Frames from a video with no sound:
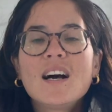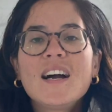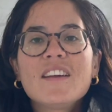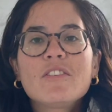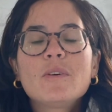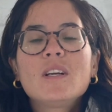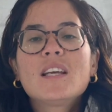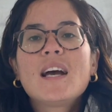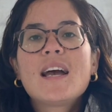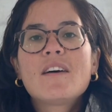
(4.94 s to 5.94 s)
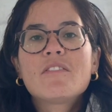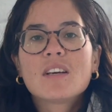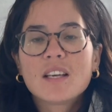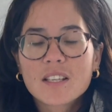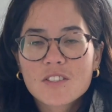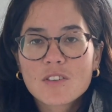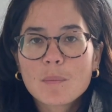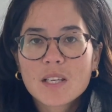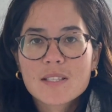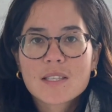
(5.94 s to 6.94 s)
Hi everyone, I have an
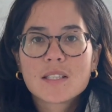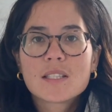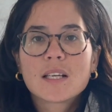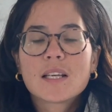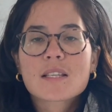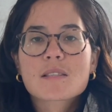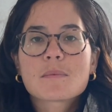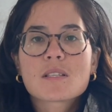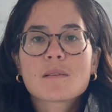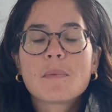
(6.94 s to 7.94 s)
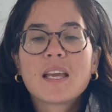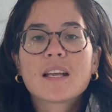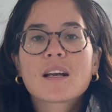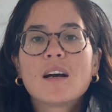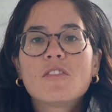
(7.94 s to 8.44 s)
extremely exciting announcement to make.